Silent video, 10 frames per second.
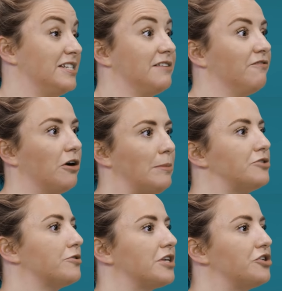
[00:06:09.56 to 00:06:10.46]
its
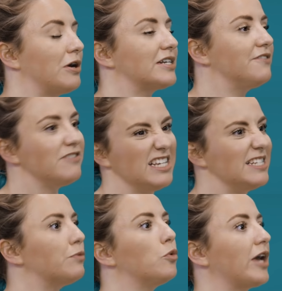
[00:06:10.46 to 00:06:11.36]
environmental and social
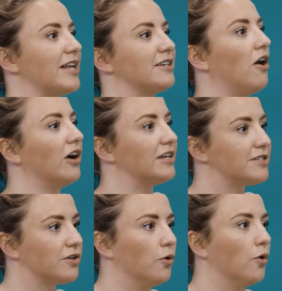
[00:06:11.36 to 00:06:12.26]
activities, it will get a higher
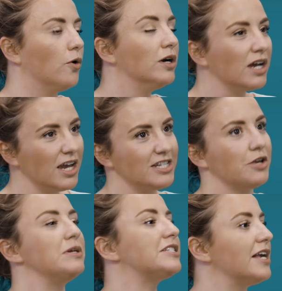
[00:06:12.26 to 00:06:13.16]
score.
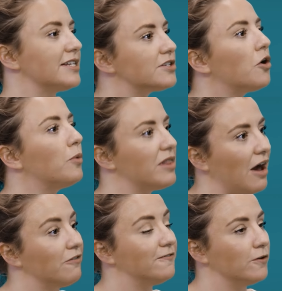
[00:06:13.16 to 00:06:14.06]
So it's not
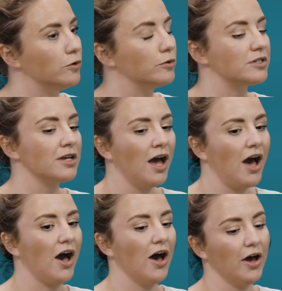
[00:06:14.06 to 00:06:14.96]
without fault.
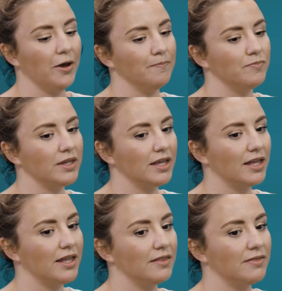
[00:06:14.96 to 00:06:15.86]

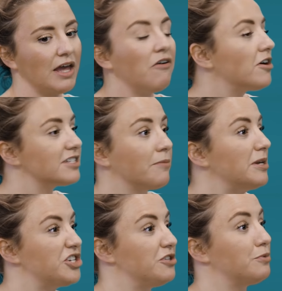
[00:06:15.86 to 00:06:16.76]
There are some
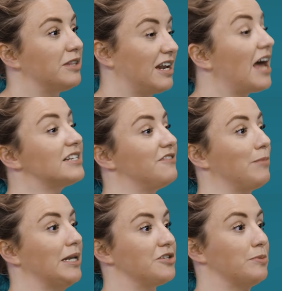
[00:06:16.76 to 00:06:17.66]
issues within active
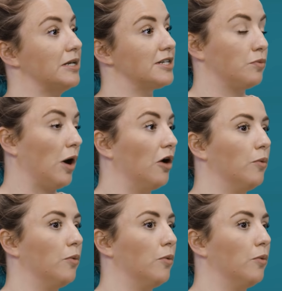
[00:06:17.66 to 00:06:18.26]
management as well,